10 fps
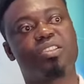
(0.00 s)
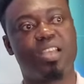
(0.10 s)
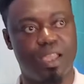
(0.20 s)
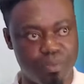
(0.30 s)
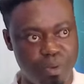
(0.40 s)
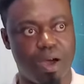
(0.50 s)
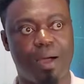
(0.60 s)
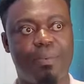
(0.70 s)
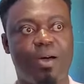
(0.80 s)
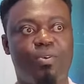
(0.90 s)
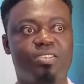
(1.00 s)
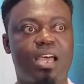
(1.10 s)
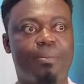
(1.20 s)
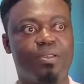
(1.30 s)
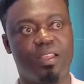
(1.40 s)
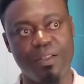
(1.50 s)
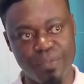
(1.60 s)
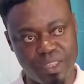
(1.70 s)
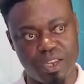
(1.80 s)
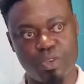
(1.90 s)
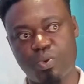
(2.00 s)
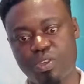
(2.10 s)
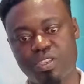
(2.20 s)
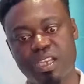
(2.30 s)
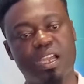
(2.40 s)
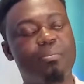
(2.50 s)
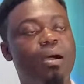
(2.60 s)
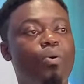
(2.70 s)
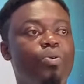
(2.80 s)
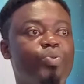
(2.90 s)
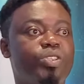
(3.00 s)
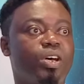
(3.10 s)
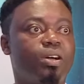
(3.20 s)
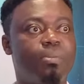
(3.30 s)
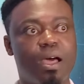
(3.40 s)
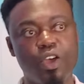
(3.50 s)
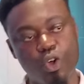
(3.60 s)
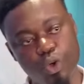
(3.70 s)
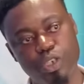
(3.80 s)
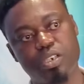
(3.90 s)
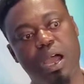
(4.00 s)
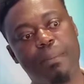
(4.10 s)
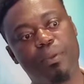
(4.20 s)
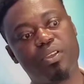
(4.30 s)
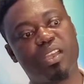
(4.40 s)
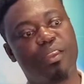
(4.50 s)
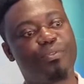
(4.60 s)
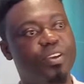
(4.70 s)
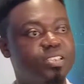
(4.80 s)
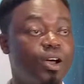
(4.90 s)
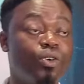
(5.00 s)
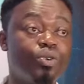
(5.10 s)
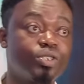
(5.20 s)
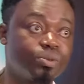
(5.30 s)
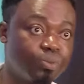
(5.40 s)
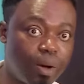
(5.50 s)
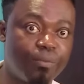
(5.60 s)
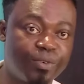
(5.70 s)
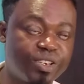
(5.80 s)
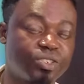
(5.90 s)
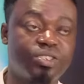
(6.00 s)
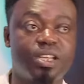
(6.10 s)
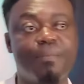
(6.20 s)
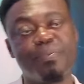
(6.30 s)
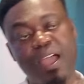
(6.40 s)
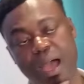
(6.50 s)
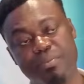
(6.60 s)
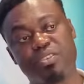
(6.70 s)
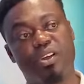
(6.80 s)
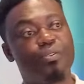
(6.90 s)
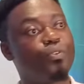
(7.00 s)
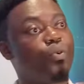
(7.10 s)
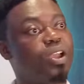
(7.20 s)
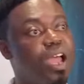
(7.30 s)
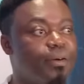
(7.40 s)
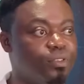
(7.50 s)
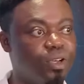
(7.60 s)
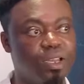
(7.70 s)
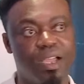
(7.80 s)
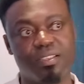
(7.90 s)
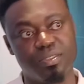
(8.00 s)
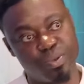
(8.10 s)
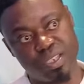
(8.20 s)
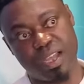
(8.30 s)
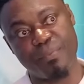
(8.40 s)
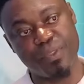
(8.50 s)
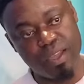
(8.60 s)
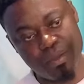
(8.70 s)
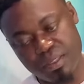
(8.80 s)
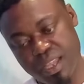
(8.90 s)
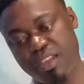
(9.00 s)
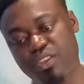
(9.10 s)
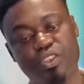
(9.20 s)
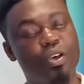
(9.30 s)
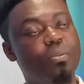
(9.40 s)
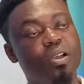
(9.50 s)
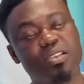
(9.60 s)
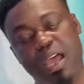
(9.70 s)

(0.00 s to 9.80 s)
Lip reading: tell you more about what's happening. Tell us what you think about what we talk about. Who should apologize first and who should come first to say, I'm sorry for what I've done. And we'll say, thank you so much